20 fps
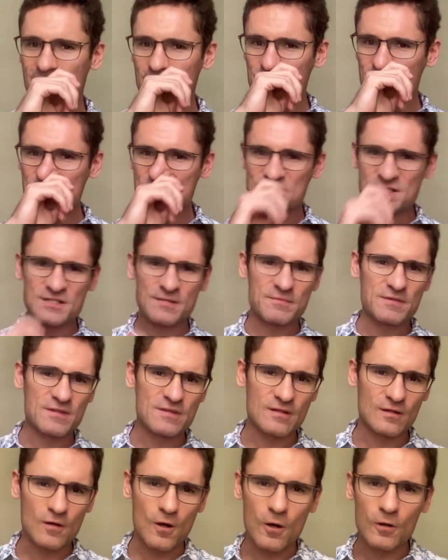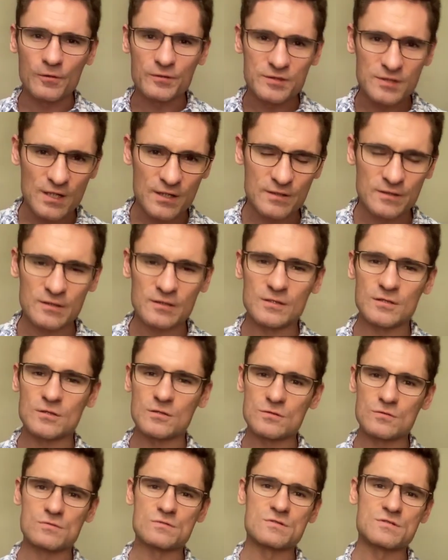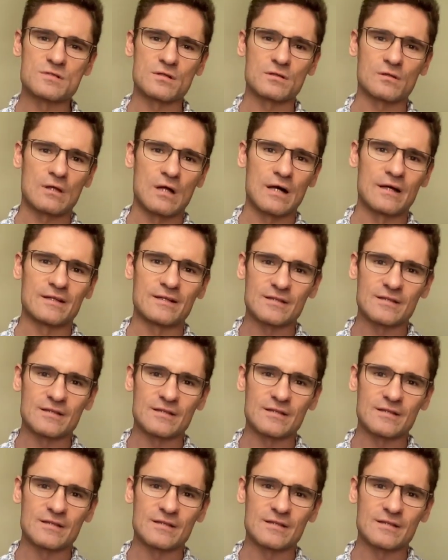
This is something that Carl Jung used a lot